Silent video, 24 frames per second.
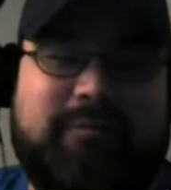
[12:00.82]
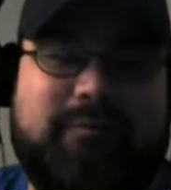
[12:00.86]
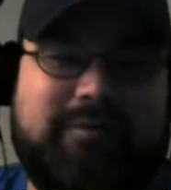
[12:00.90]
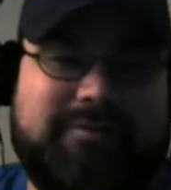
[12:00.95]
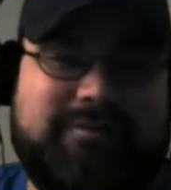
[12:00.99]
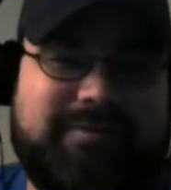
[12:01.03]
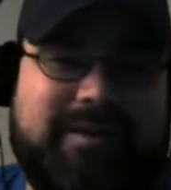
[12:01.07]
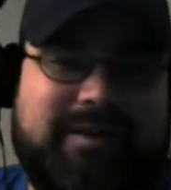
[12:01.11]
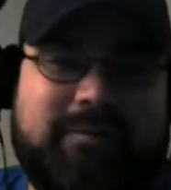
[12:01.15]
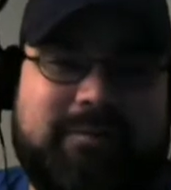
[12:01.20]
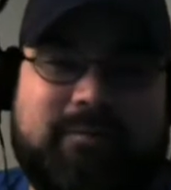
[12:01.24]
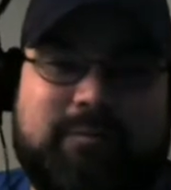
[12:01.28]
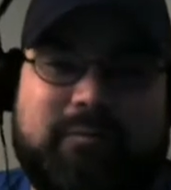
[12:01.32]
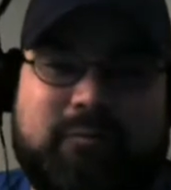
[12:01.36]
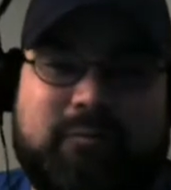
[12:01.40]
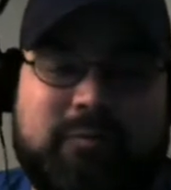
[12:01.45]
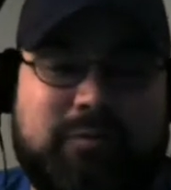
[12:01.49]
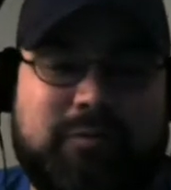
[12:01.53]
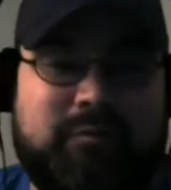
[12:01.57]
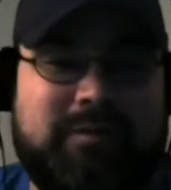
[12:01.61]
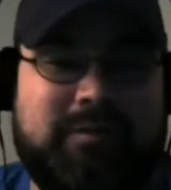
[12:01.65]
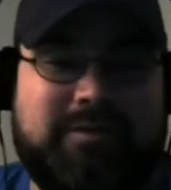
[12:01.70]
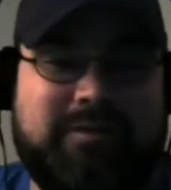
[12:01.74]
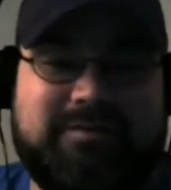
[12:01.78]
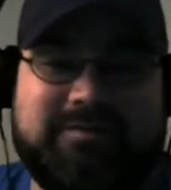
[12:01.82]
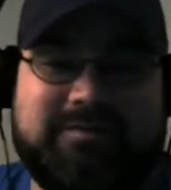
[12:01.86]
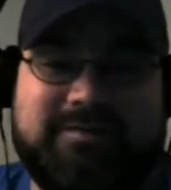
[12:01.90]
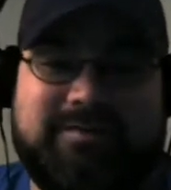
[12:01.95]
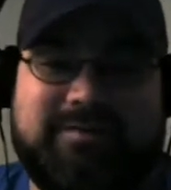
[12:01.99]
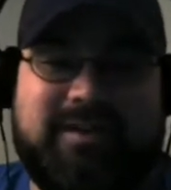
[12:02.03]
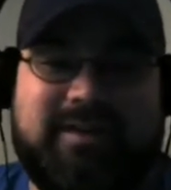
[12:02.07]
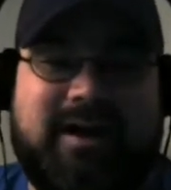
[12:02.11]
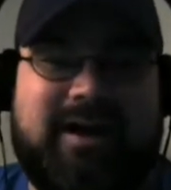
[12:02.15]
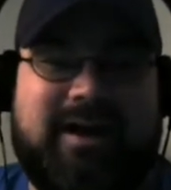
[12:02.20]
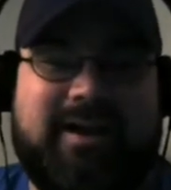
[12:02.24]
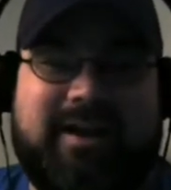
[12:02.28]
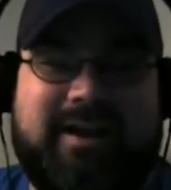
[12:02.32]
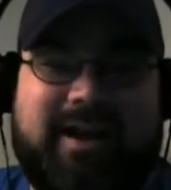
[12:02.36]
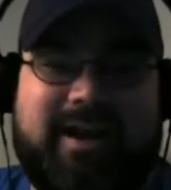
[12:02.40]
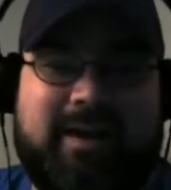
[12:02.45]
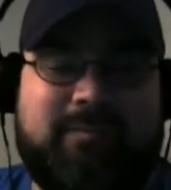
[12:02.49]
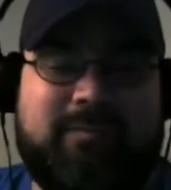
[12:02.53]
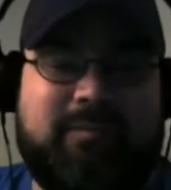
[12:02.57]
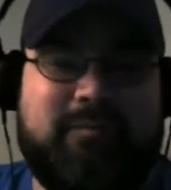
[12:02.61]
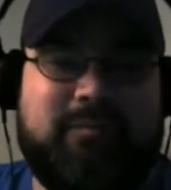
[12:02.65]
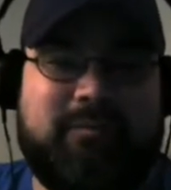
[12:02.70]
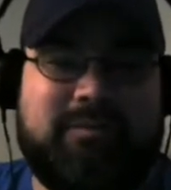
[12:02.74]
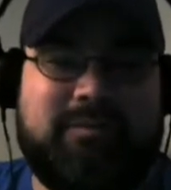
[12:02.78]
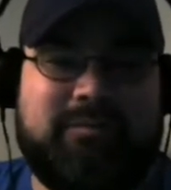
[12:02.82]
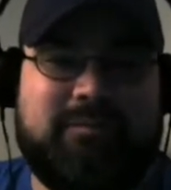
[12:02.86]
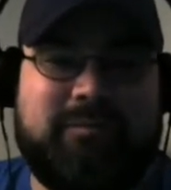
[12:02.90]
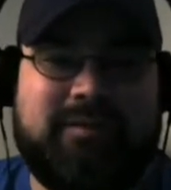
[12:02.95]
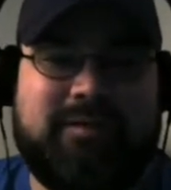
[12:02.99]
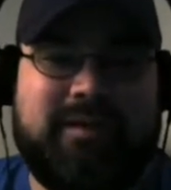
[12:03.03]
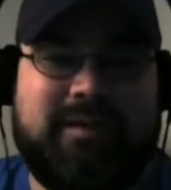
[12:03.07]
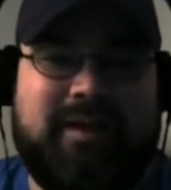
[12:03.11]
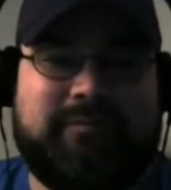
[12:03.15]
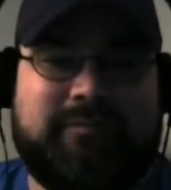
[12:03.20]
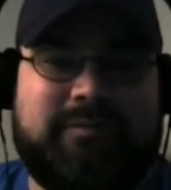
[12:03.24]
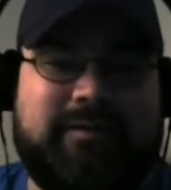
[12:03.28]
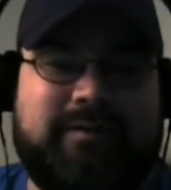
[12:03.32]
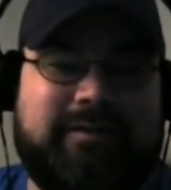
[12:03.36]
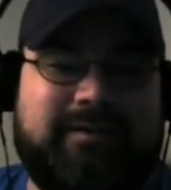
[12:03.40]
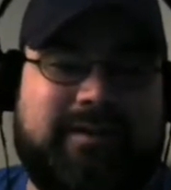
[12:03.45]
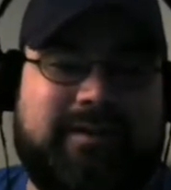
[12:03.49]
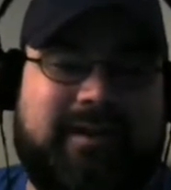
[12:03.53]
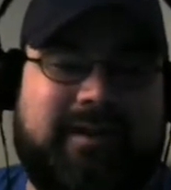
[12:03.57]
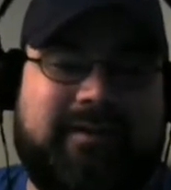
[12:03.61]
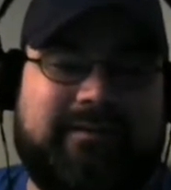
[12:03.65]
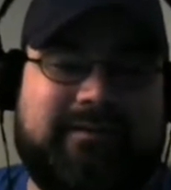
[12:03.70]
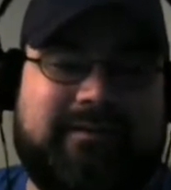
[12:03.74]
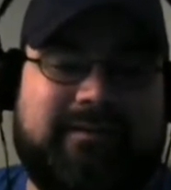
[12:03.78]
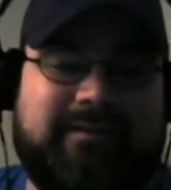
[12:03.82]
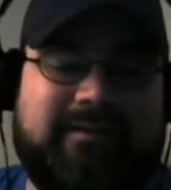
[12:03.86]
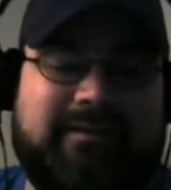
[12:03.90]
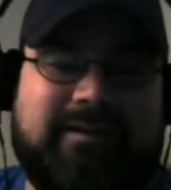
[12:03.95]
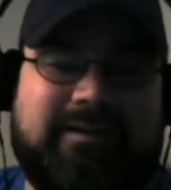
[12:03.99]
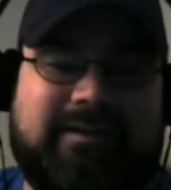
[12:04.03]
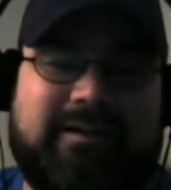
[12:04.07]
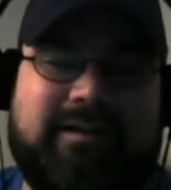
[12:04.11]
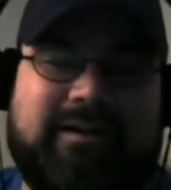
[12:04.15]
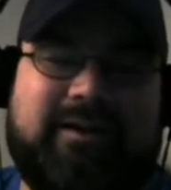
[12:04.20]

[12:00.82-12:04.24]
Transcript: for example. Will Wheaton's not happy with the Ben Affleck casting.